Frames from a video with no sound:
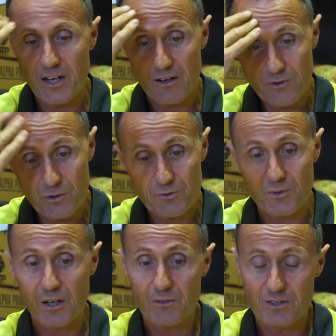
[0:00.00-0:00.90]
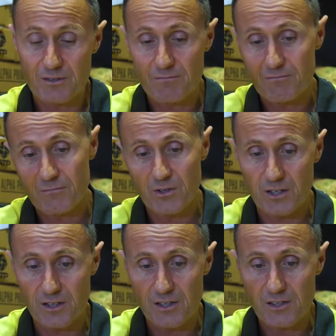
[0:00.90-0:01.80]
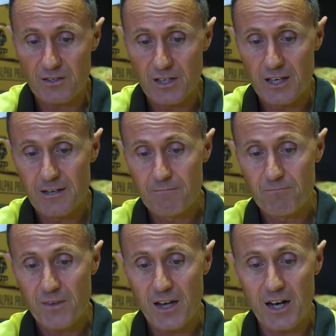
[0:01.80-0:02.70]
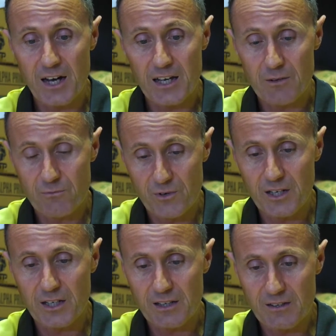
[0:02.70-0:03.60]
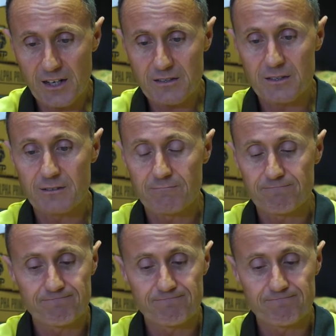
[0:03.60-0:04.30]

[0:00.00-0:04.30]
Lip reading: Now, of course, when I was looking at this, it really doesn't,